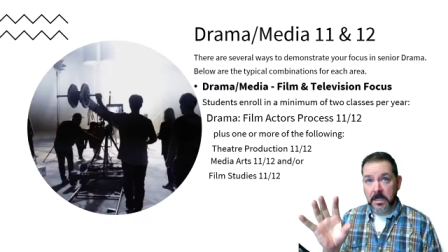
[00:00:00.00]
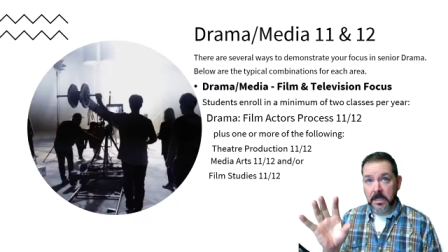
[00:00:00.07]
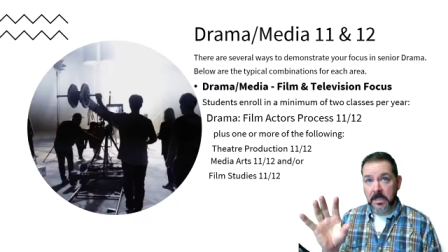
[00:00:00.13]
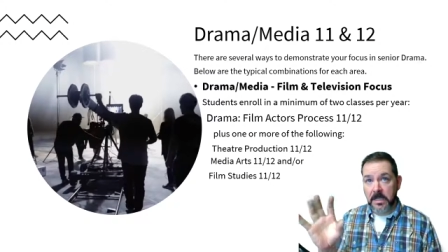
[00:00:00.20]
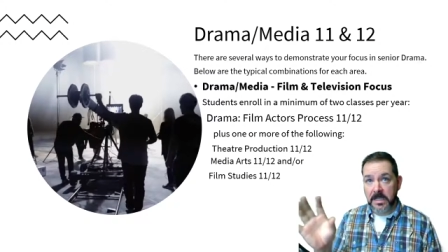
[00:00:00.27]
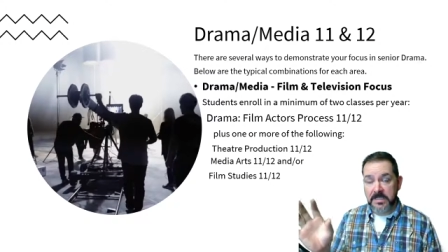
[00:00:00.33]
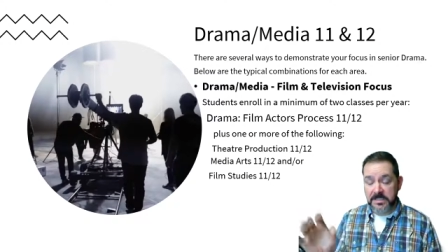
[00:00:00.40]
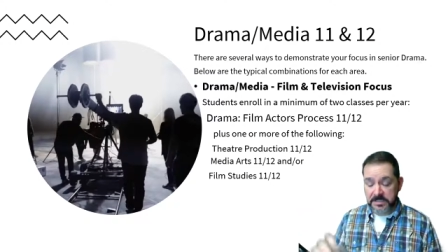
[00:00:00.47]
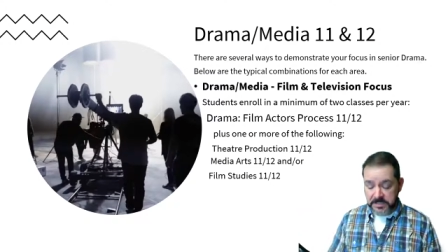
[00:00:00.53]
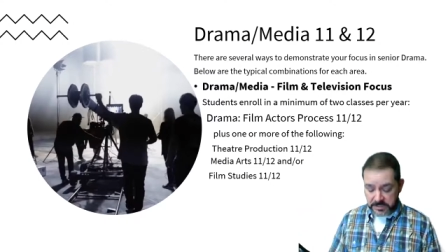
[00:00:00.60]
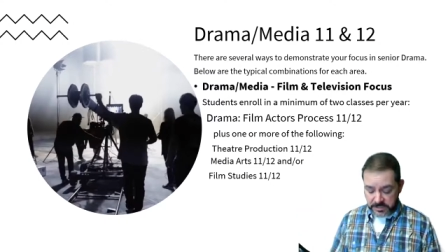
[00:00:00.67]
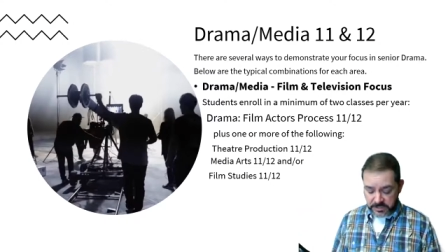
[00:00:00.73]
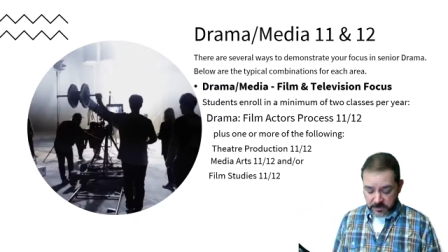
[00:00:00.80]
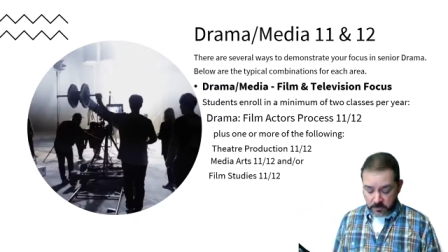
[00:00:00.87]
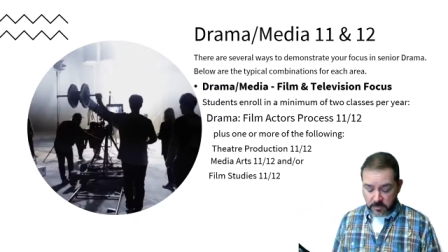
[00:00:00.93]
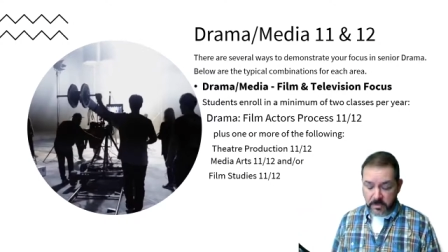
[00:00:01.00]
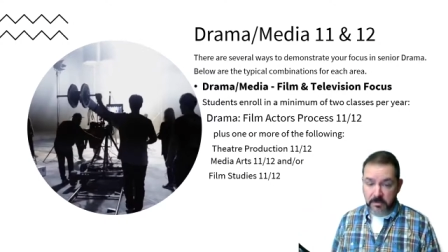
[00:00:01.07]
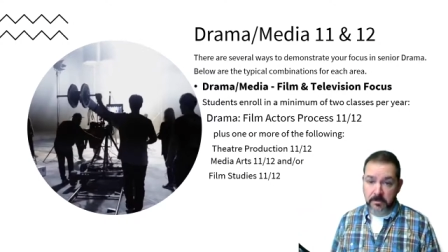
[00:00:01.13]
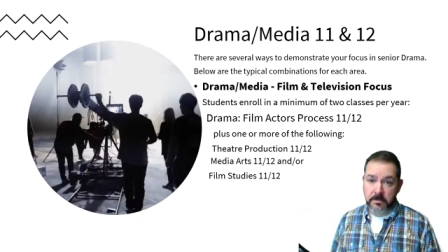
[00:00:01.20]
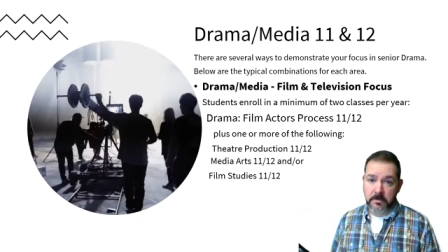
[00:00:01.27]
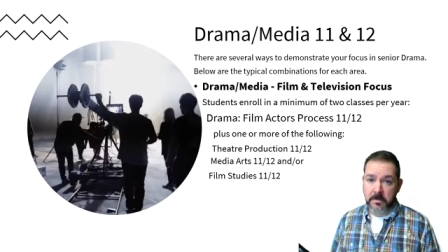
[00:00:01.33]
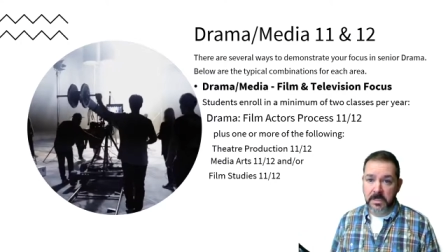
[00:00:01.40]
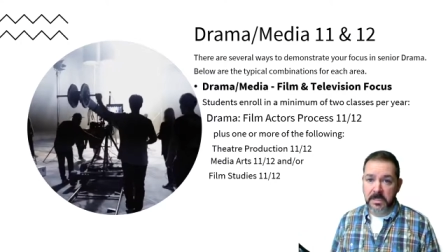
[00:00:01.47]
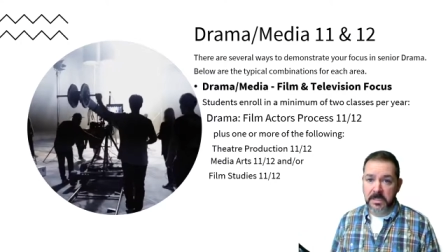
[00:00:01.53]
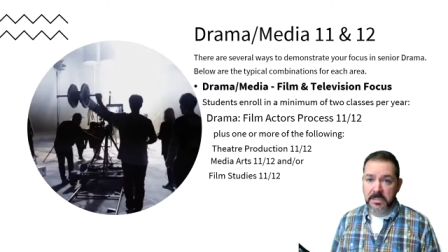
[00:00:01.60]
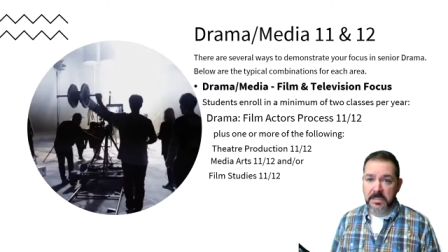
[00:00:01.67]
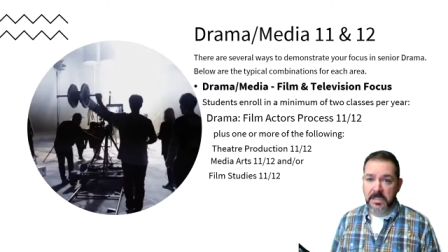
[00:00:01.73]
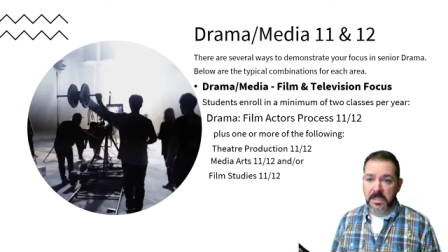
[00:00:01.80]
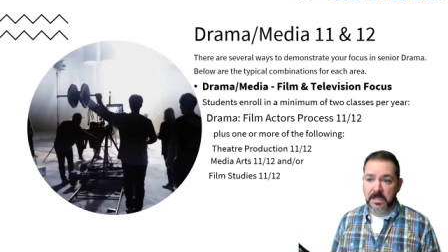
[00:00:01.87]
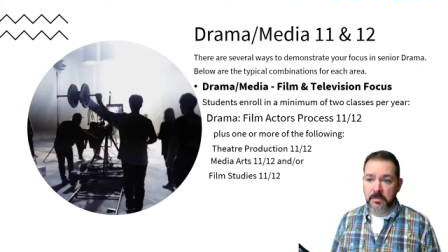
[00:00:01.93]
uh, classes and you want to
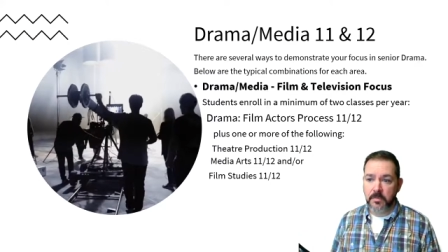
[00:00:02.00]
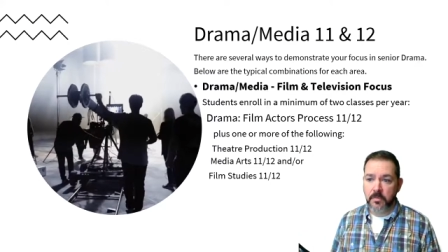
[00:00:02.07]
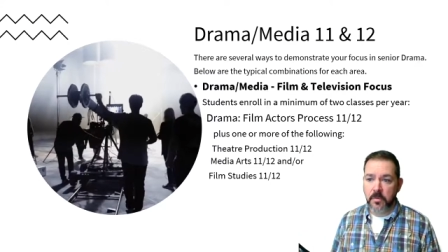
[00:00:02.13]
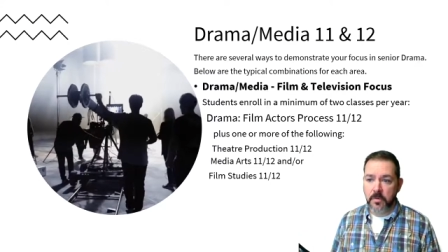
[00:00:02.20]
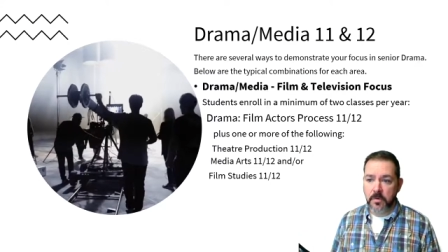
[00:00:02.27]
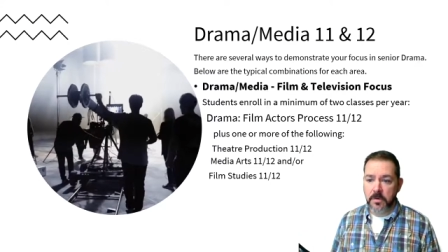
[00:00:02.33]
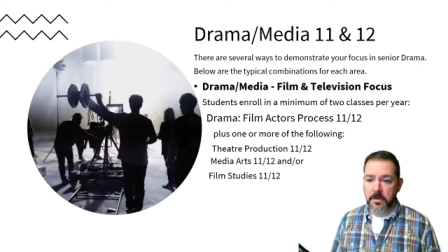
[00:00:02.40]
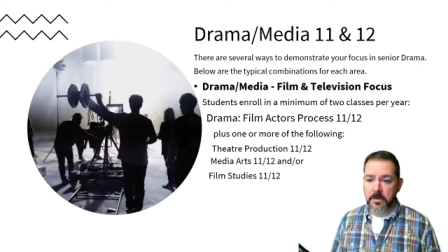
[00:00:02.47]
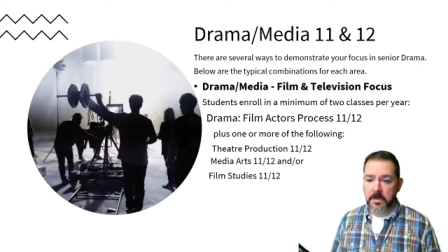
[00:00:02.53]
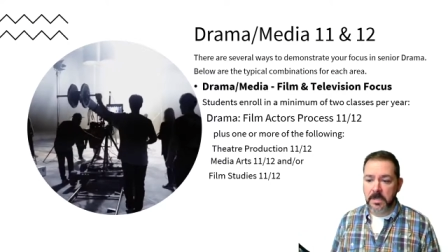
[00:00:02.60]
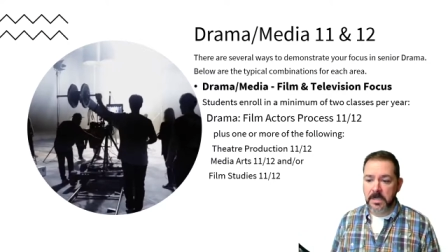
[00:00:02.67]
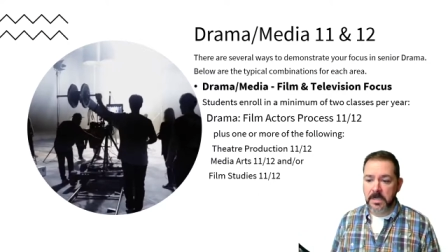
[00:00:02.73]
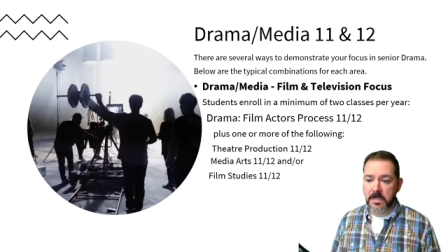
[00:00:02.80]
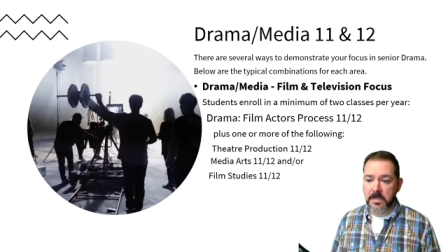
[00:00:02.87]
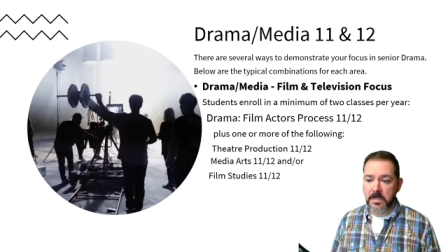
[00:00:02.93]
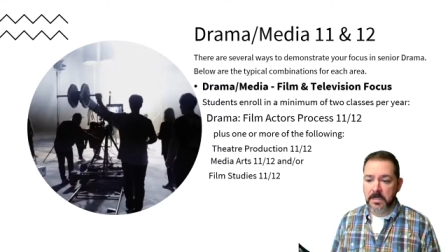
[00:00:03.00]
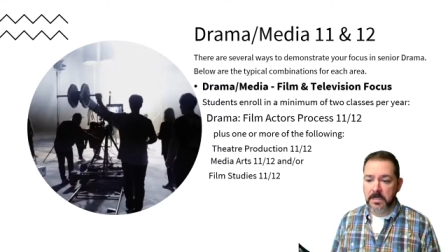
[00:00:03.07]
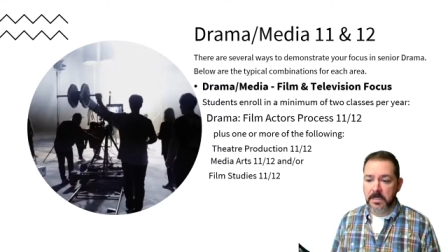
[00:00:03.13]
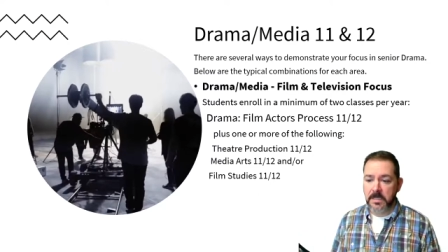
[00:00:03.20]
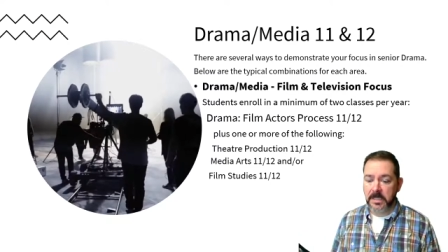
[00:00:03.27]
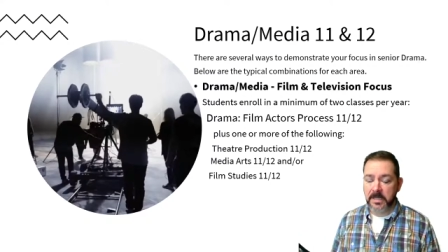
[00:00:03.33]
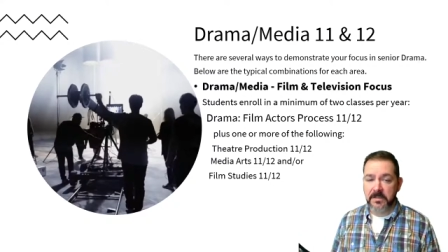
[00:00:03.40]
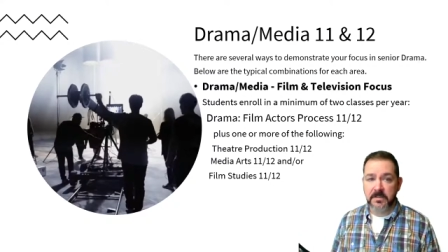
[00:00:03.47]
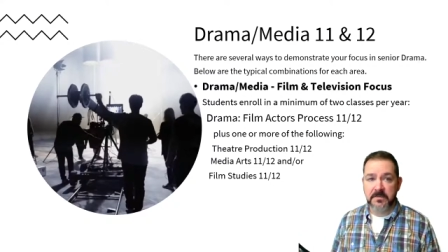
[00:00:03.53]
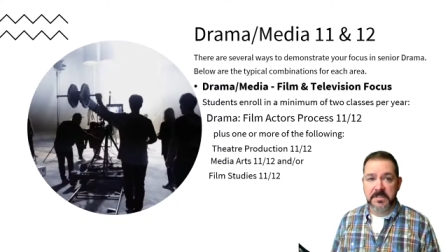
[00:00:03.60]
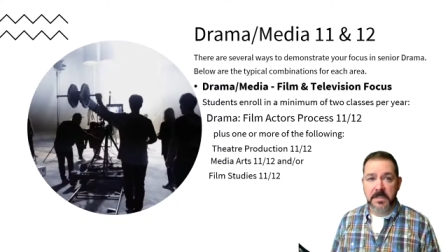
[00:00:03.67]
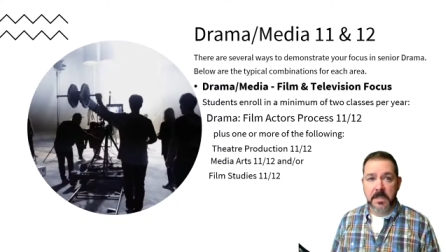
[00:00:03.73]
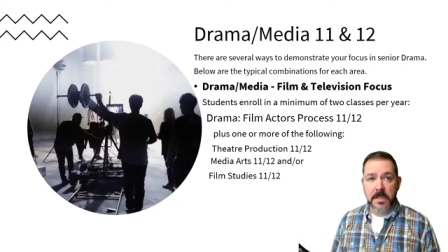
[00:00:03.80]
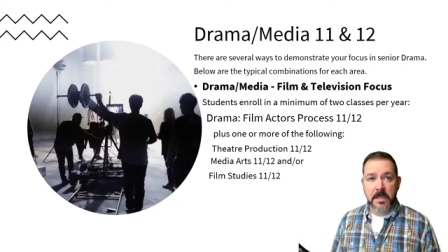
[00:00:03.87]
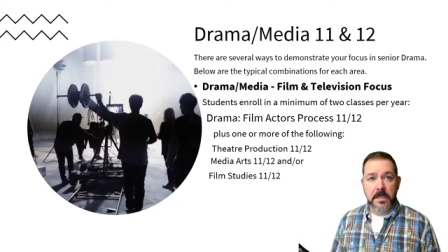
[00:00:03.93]
uh, take more uh,
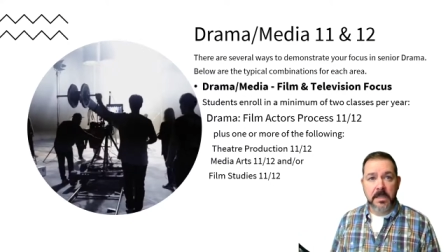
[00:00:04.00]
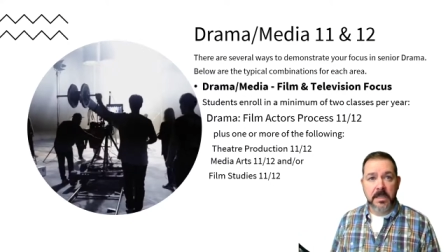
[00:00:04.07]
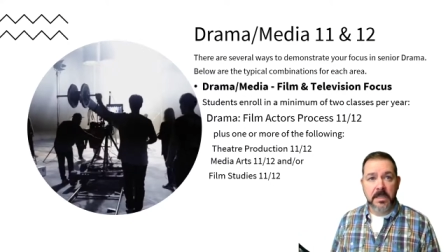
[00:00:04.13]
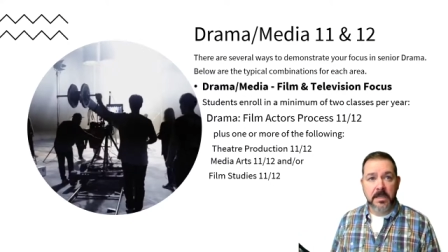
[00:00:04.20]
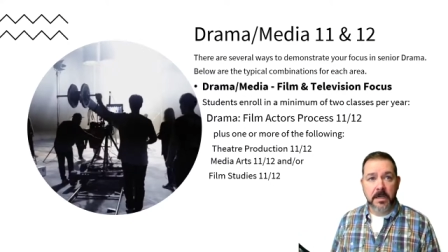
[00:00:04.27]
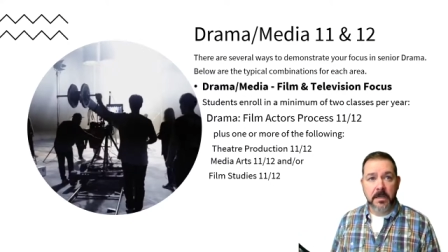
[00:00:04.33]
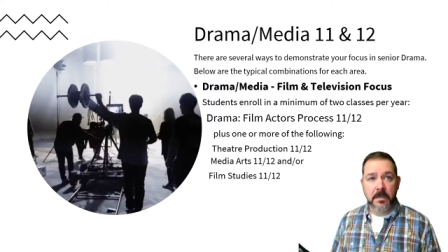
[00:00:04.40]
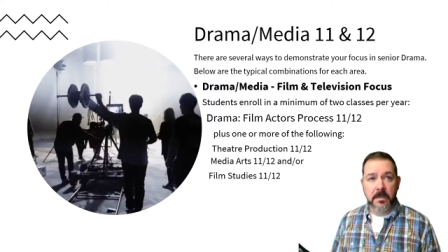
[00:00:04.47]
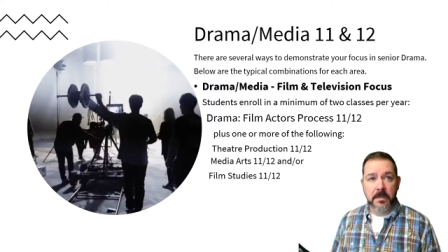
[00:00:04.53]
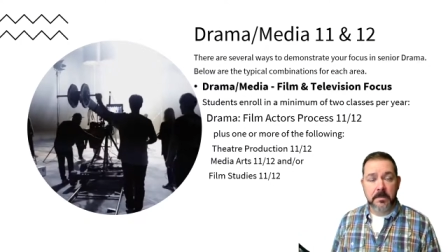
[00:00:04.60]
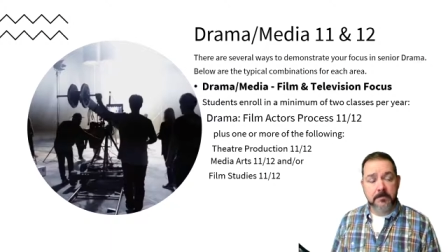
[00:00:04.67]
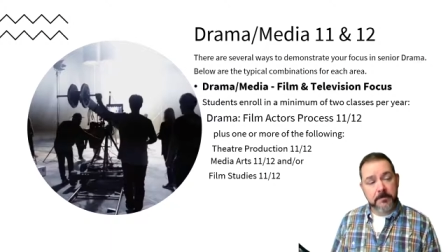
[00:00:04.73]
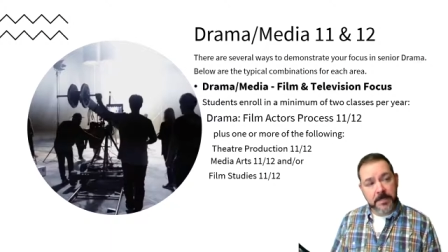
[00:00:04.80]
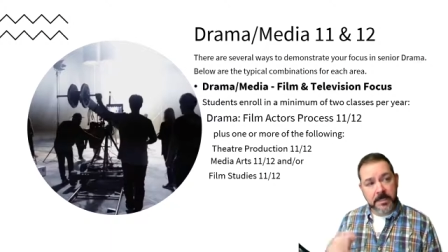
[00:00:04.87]
electives in, uh,